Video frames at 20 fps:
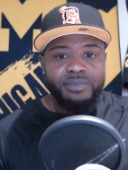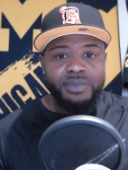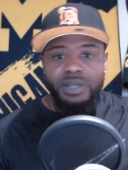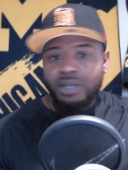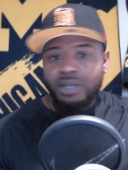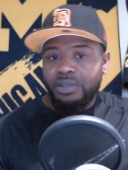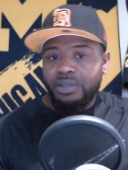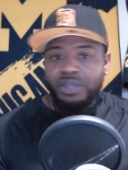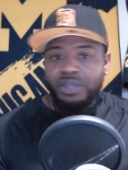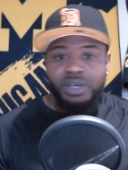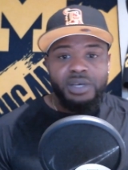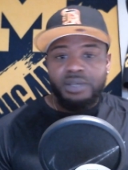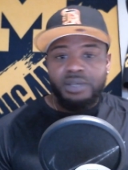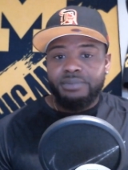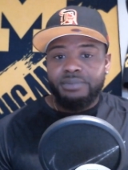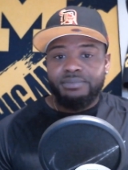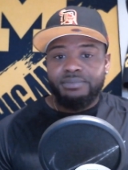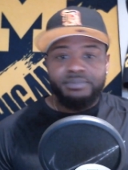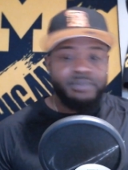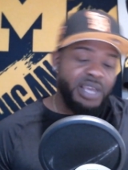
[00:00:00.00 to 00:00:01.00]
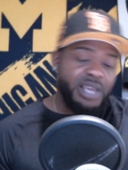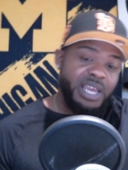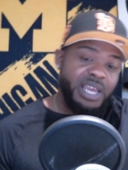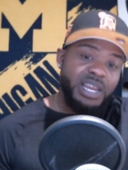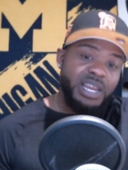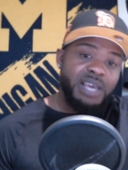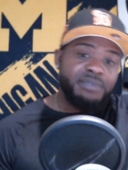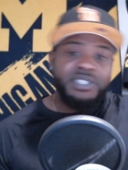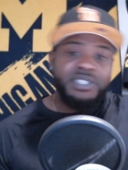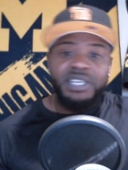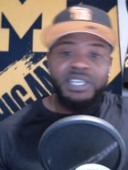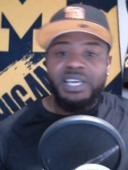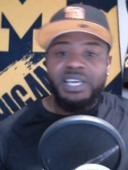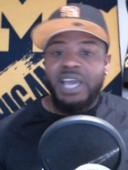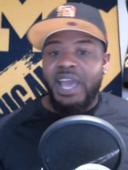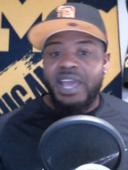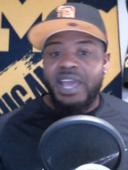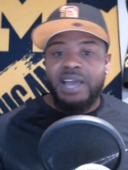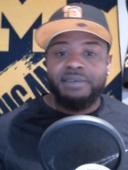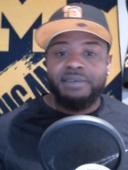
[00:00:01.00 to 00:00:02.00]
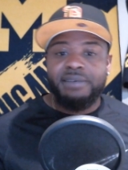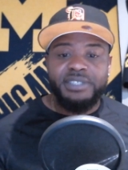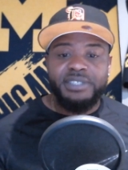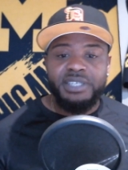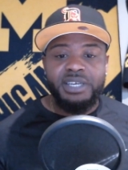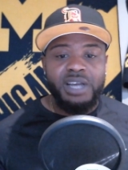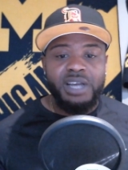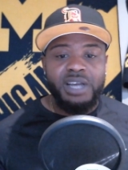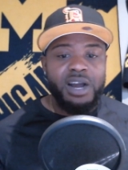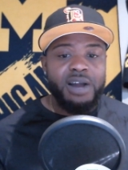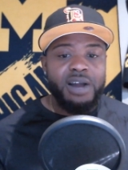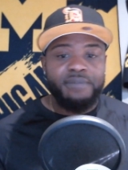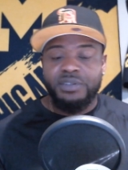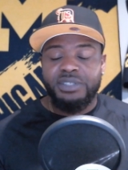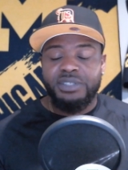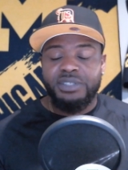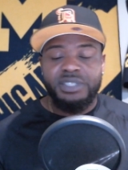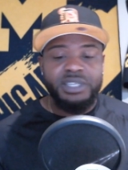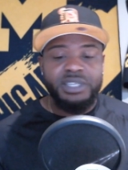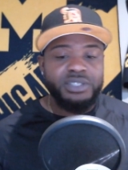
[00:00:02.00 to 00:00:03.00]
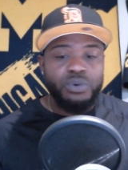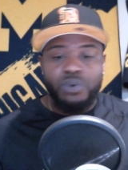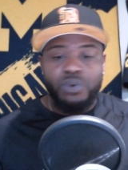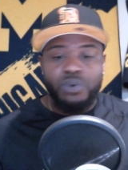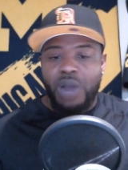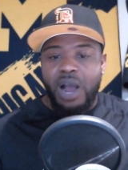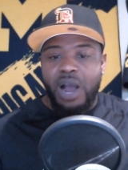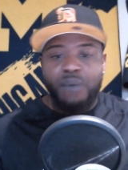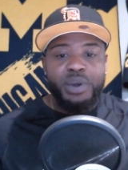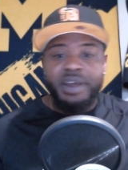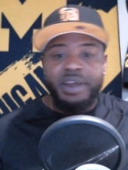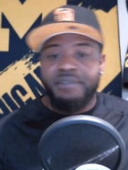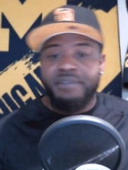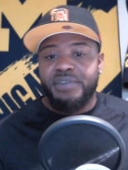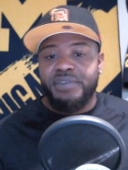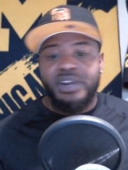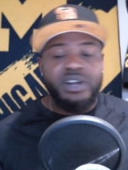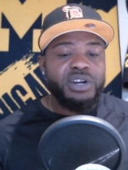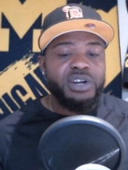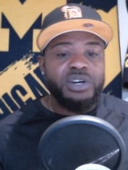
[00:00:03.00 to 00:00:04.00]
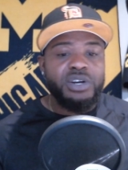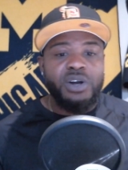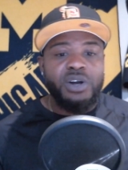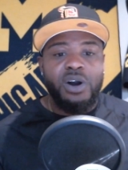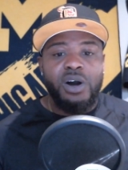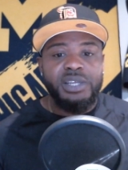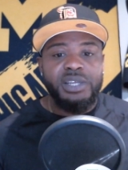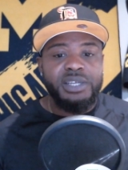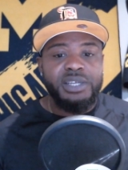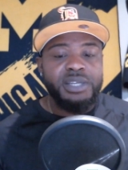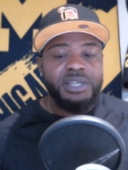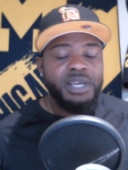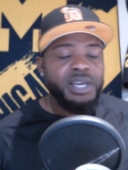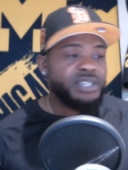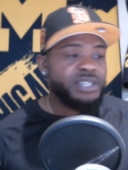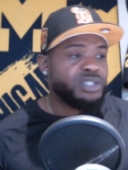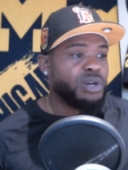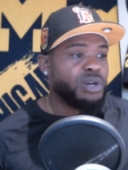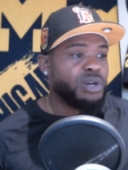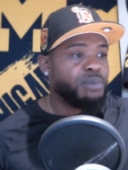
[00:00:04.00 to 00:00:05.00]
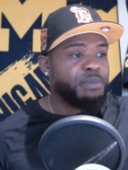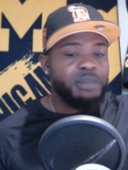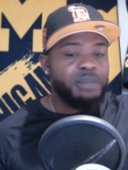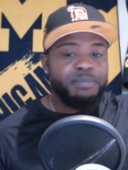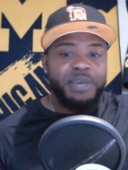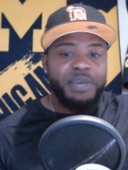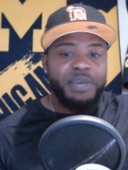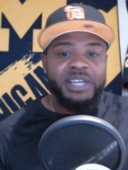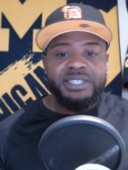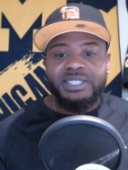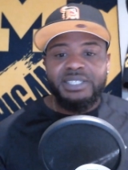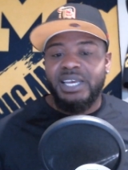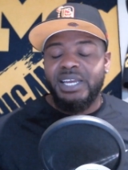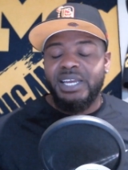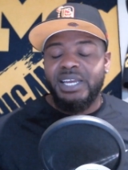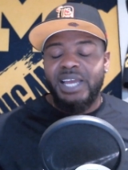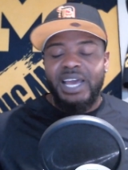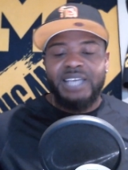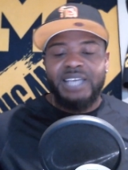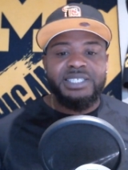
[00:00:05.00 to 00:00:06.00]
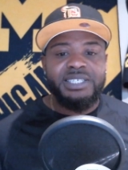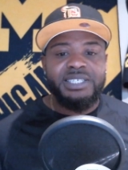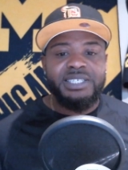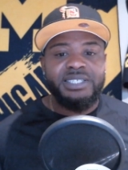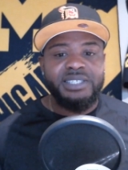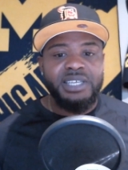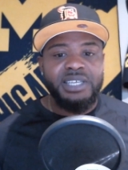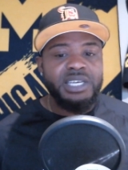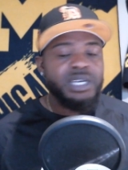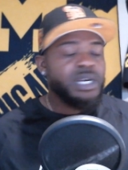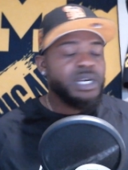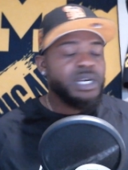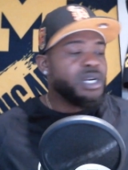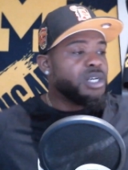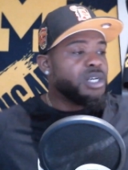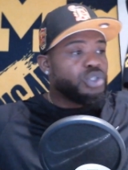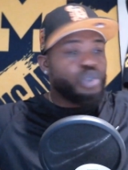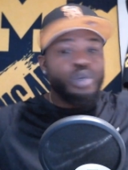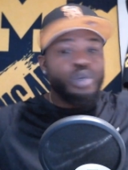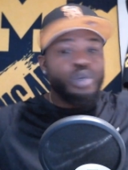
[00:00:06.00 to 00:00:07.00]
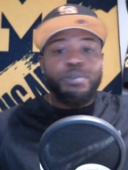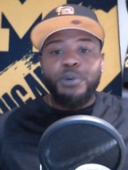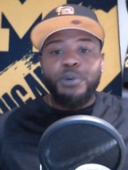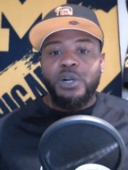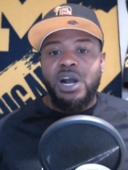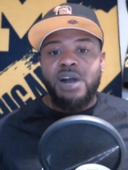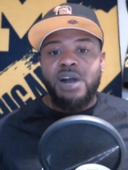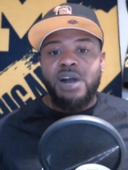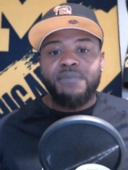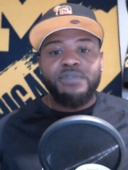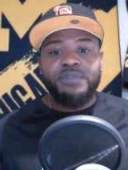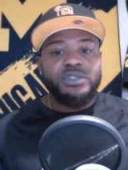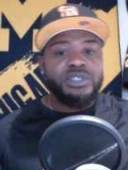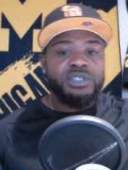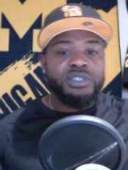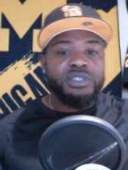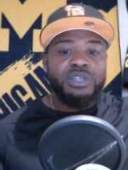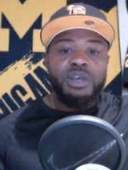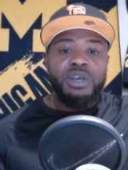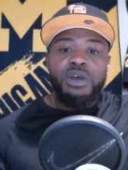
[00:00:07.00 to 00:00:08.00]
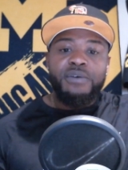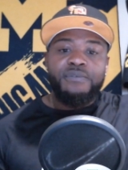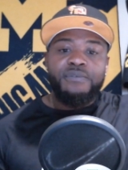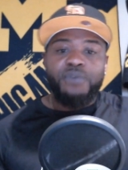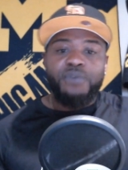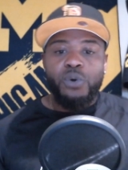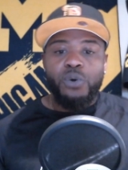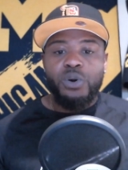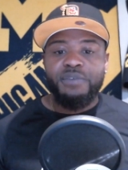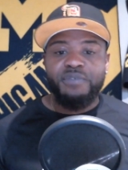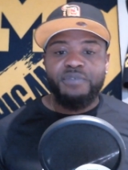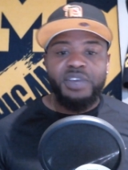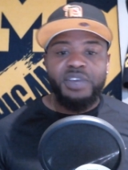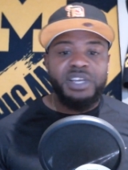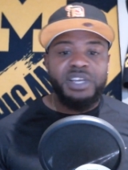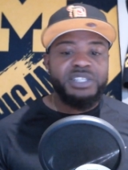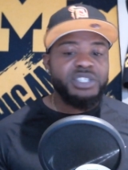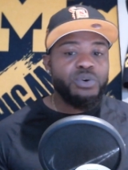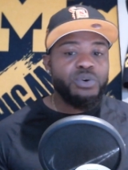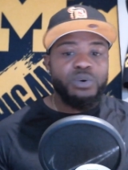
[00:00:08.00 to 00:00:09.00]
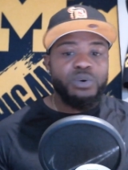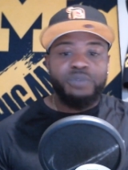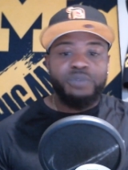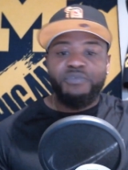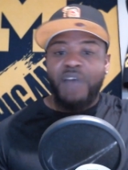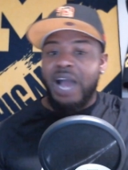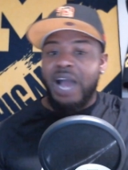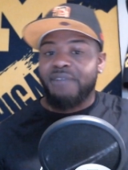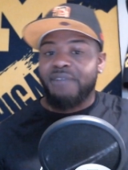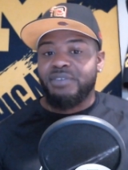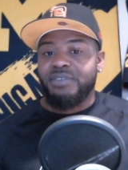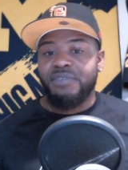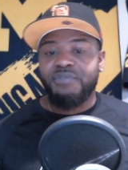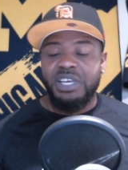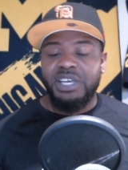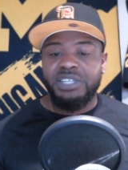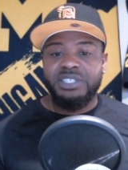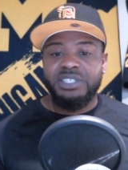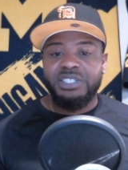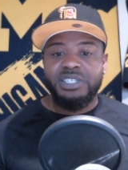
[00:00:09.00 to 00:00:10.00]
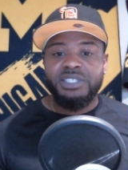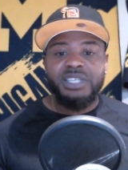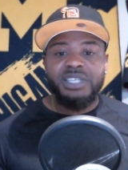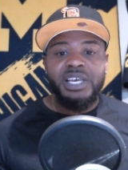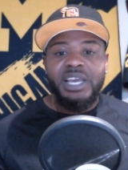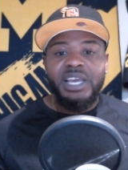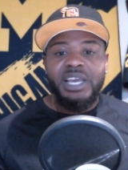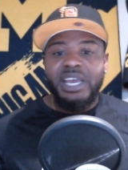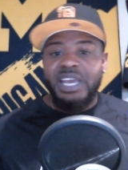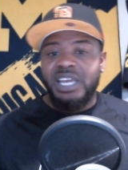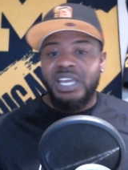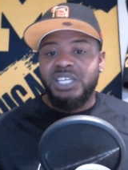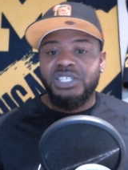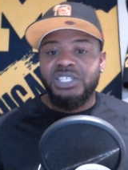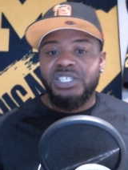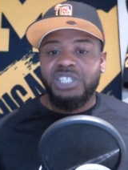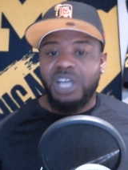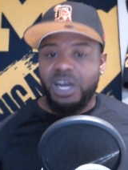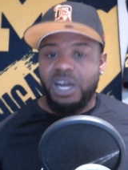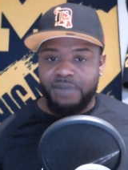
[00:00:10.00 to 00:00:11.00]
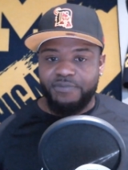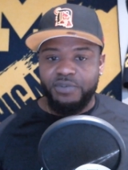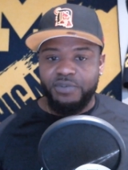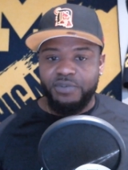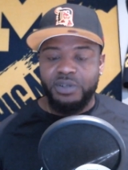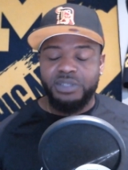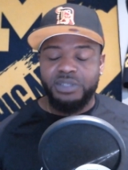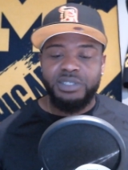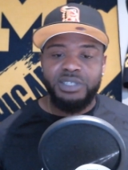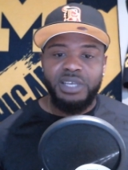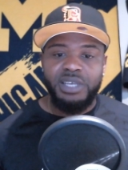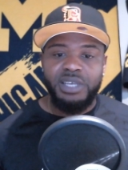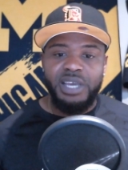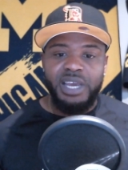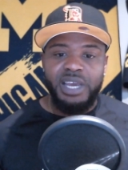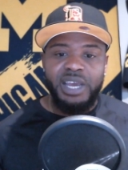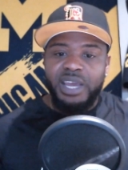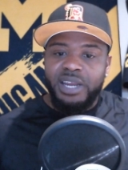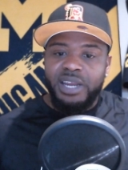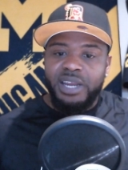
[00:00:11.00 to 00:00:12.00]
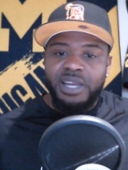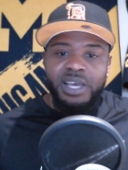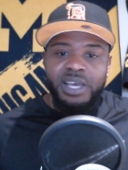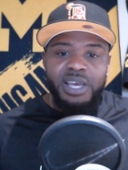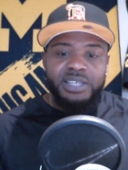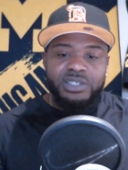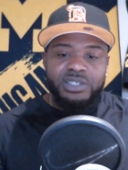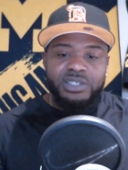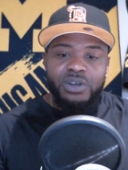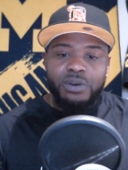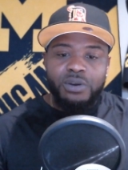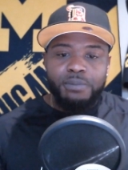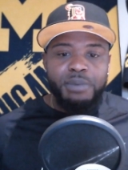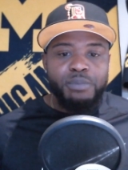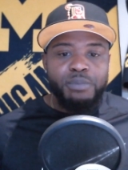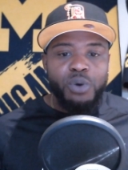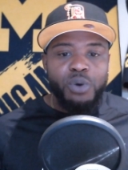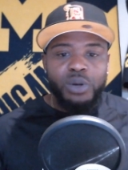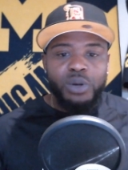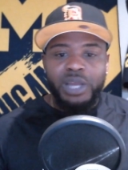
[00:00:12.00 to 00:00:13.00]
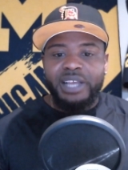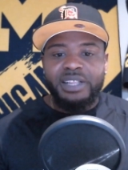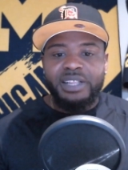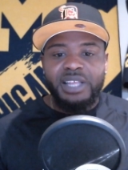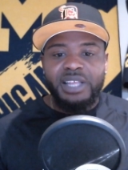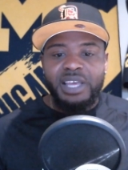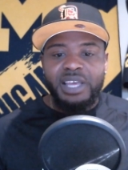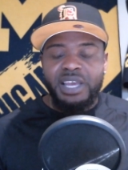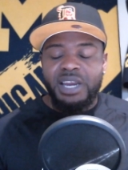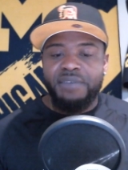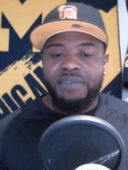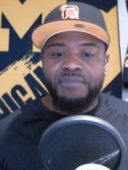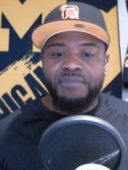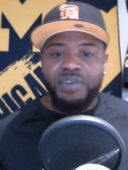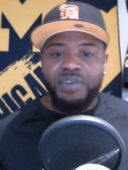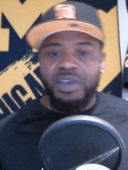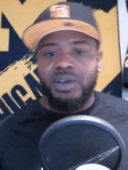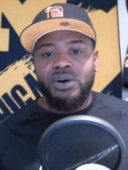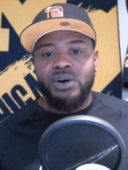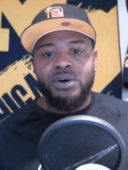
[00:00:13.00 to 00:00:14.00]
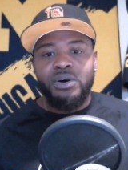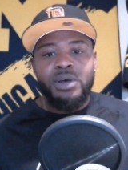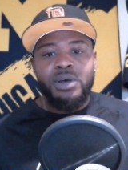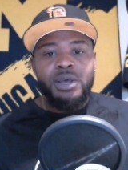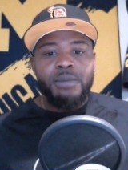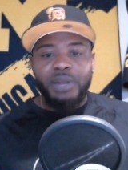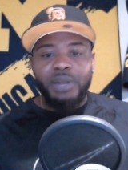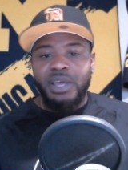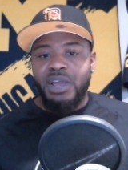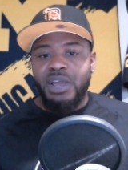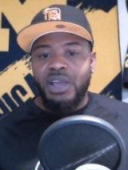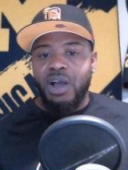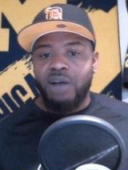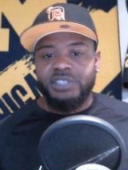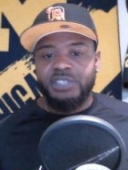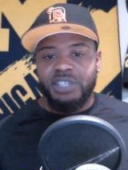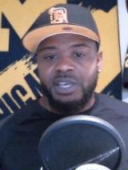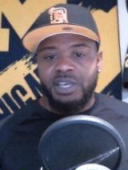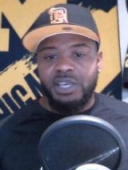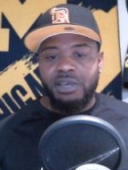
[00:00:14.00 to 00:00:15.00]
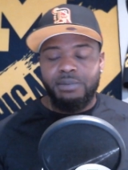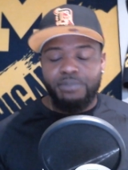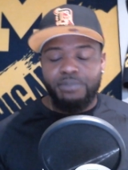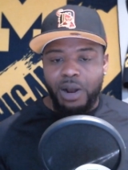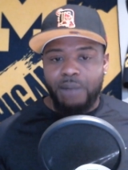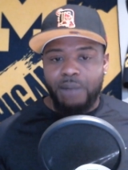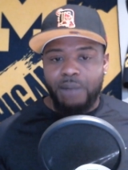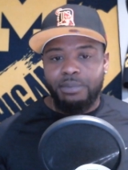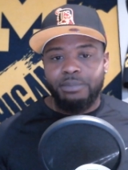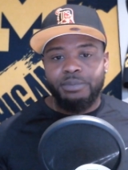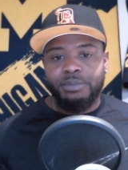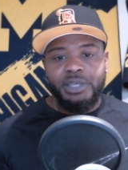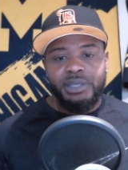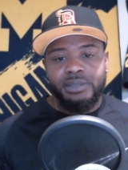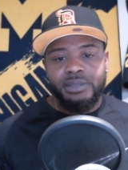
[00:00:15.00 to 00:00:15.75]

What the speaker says: the NFC, AFC conferences, or whatever they're going to call it. It's going to be the Big Ten, SEC, super conferences, 4 division or 5 divisions in each conference. And it's going to be more like the NFL playoff scheme probably.